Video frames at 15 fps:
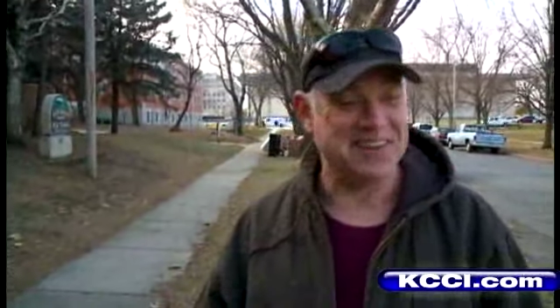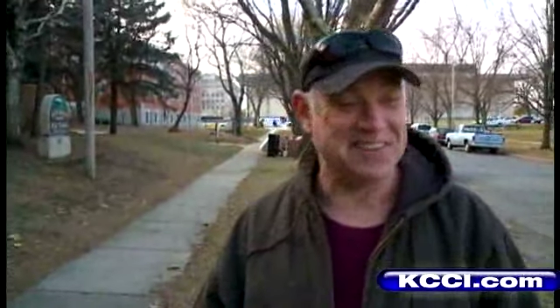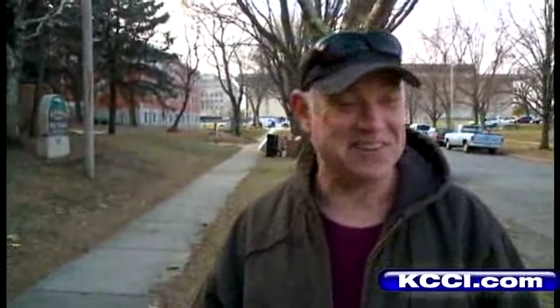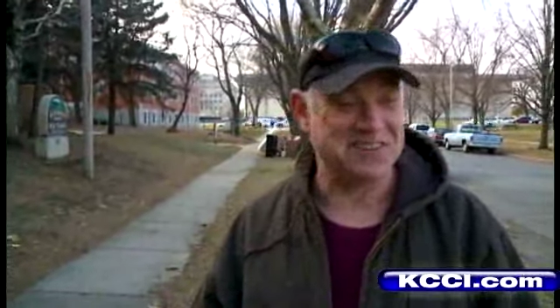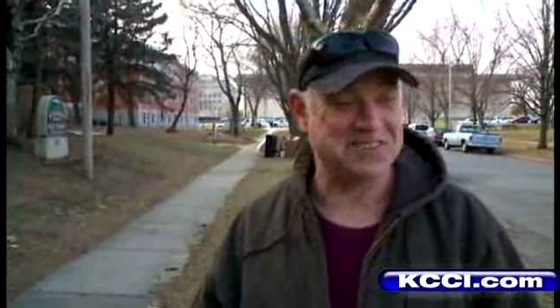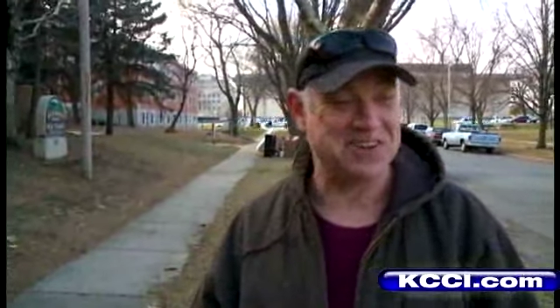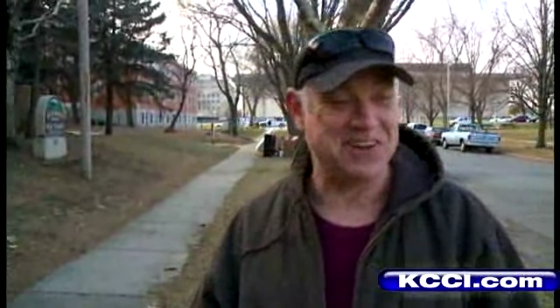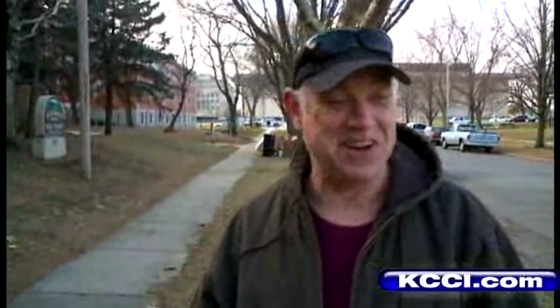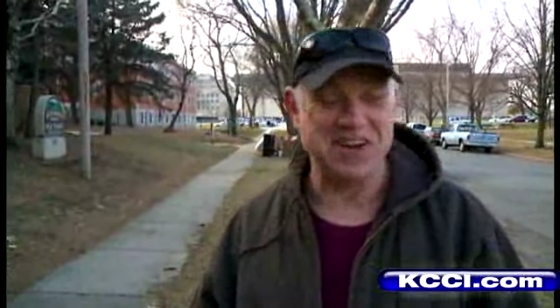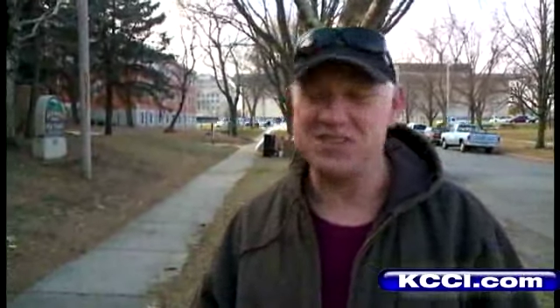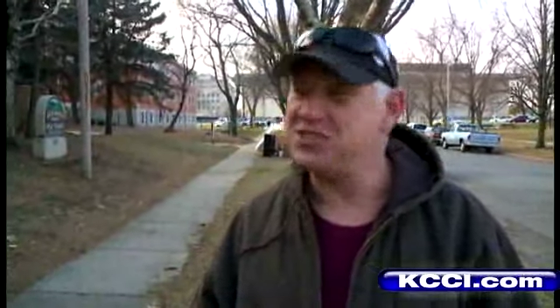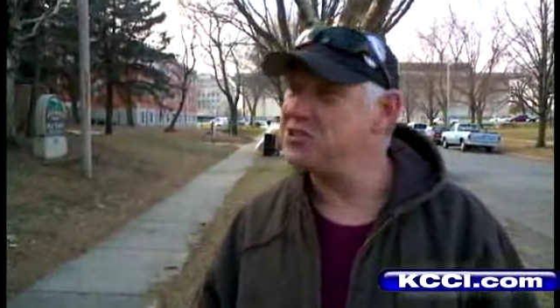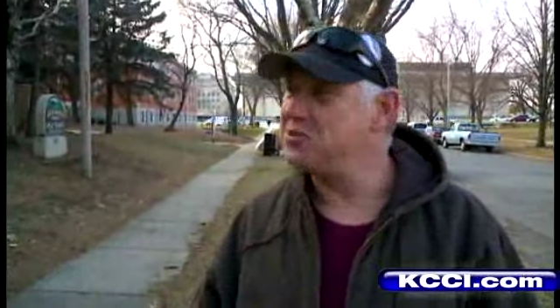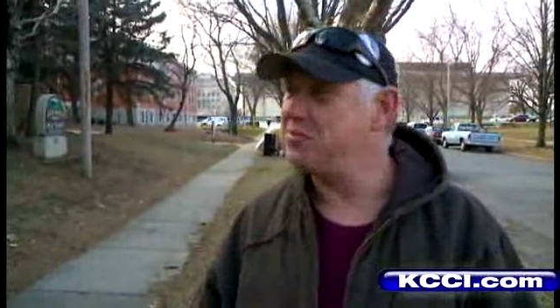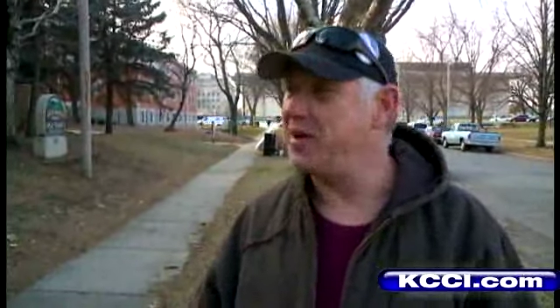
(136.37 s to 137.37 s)
that there's an
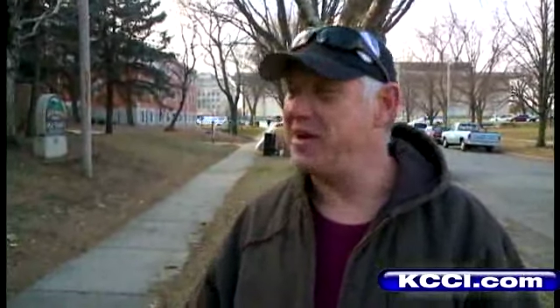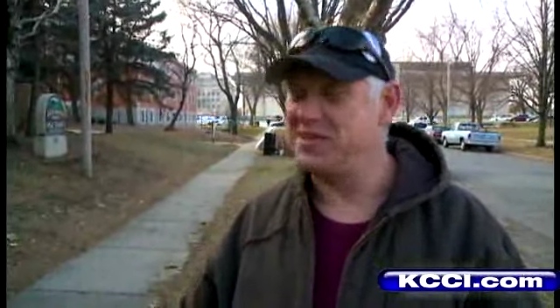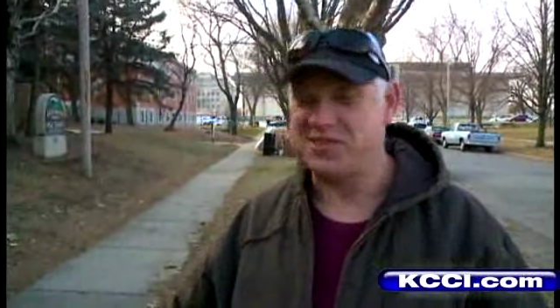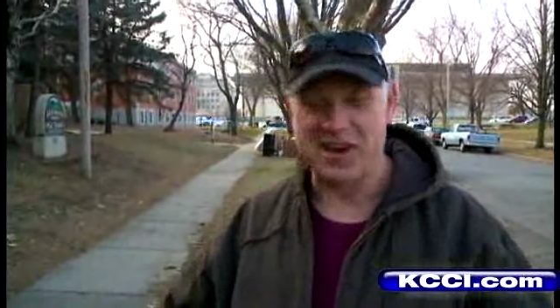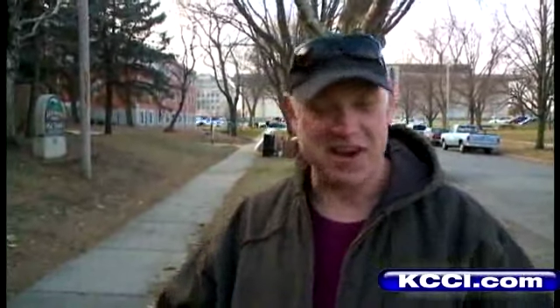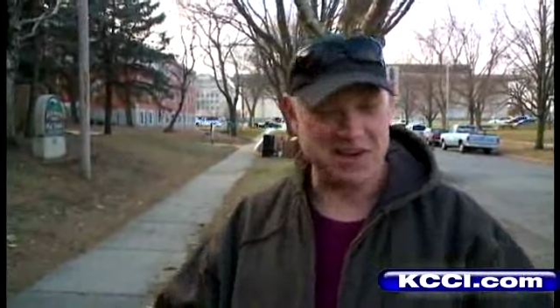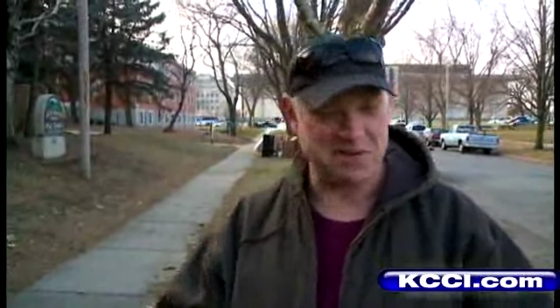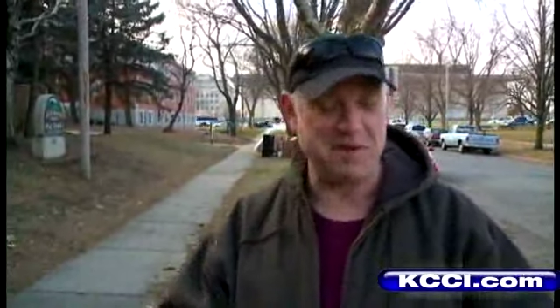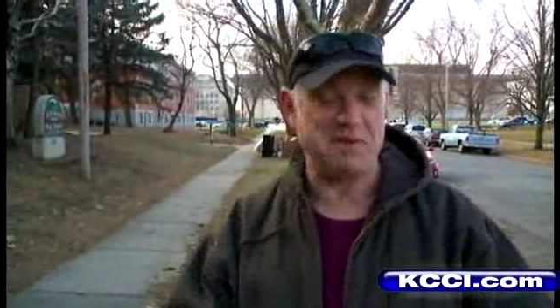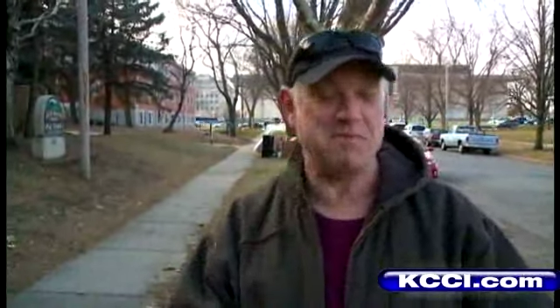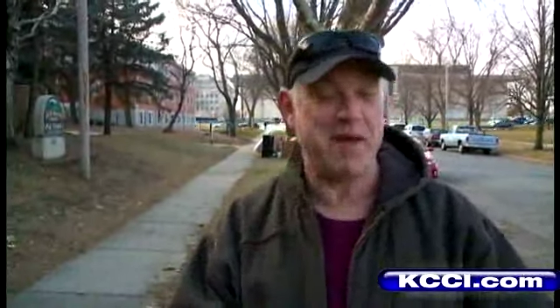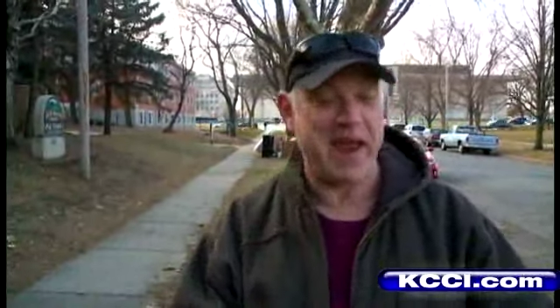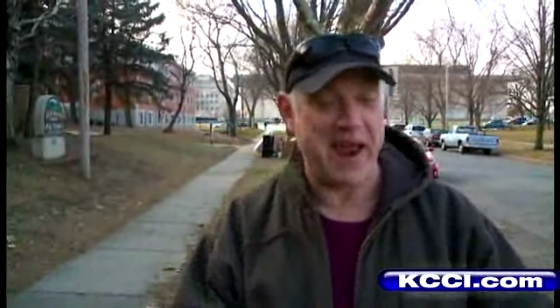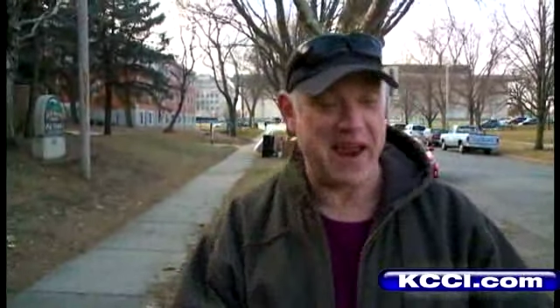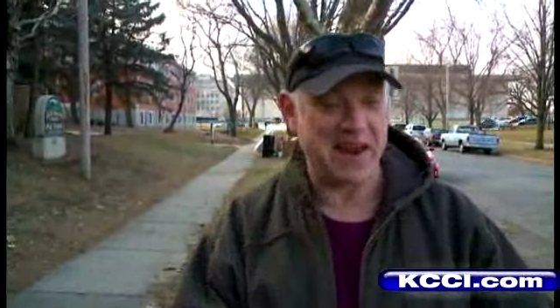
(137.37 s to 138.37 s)
issue being trying to be
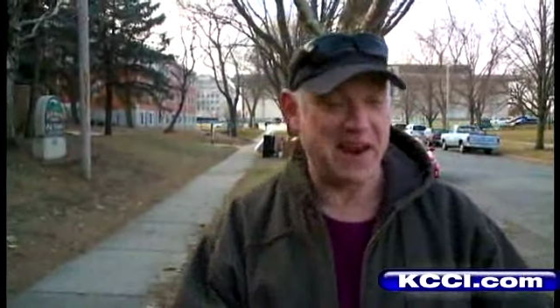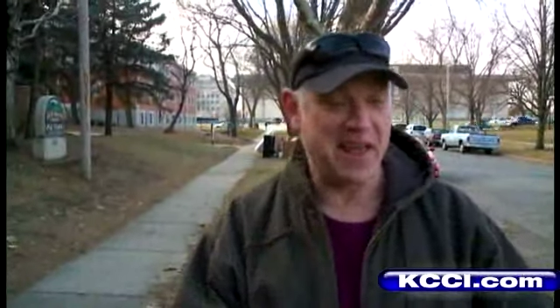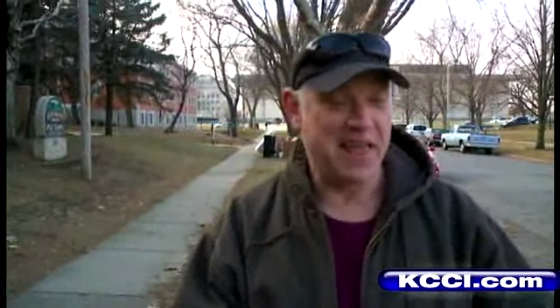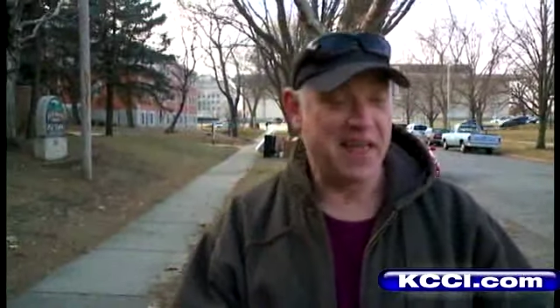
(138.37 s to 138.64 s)
made